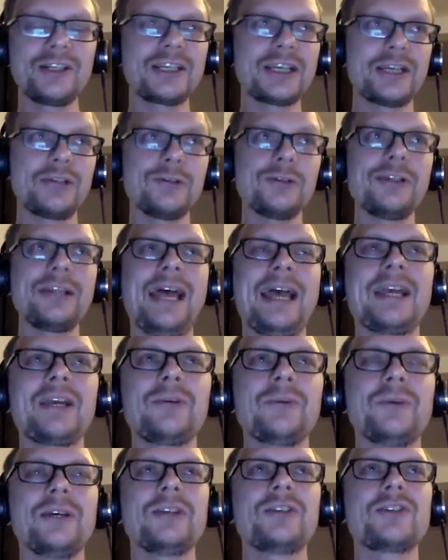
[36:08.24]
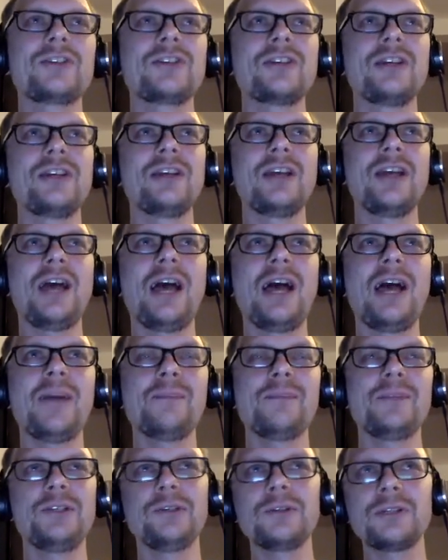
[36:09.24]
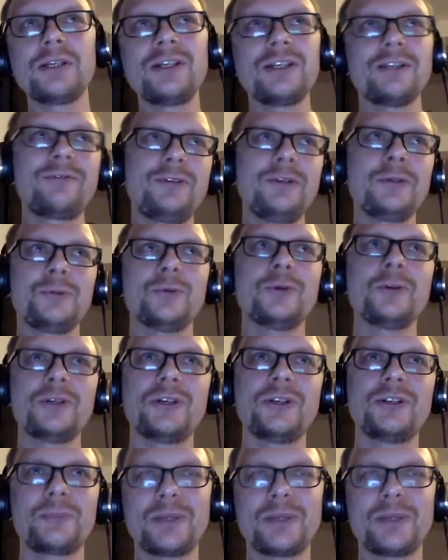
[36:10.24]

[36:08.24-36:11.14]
a new language. You learn a few words,